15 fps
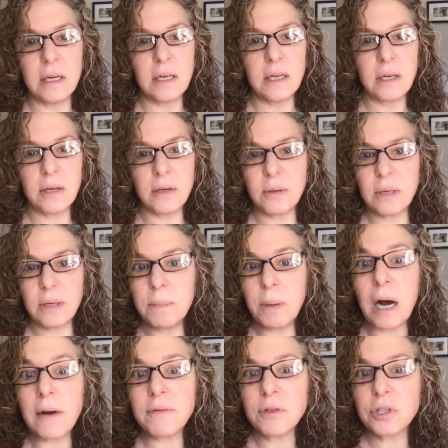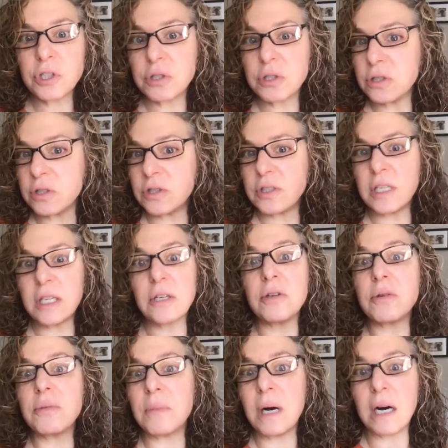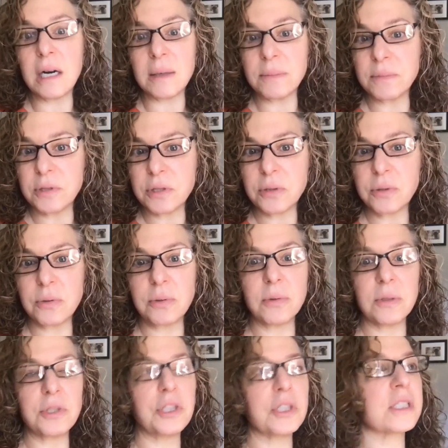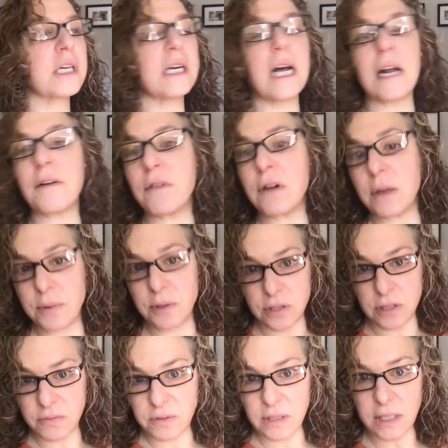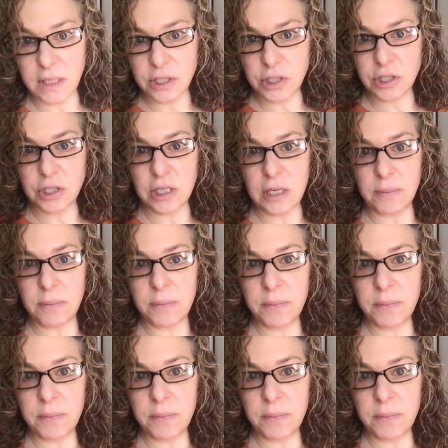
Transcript: you know, impoverished single moms who just got out of an abusive relationship.